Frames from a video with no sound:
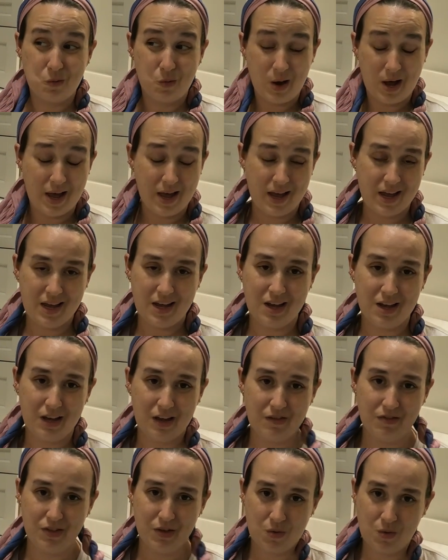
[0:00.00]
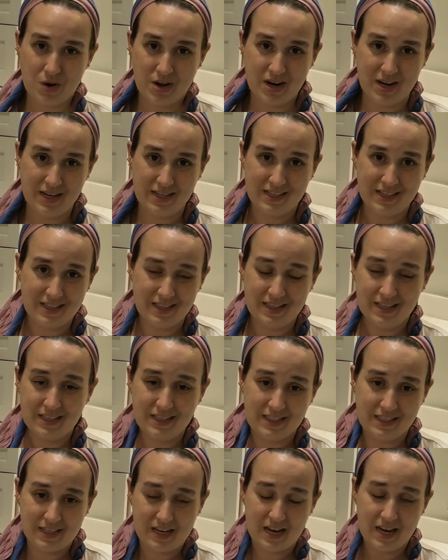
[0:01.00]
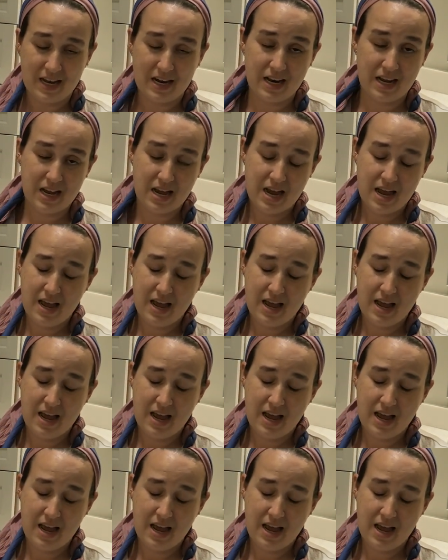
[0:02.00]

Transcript: way of the one I did this side.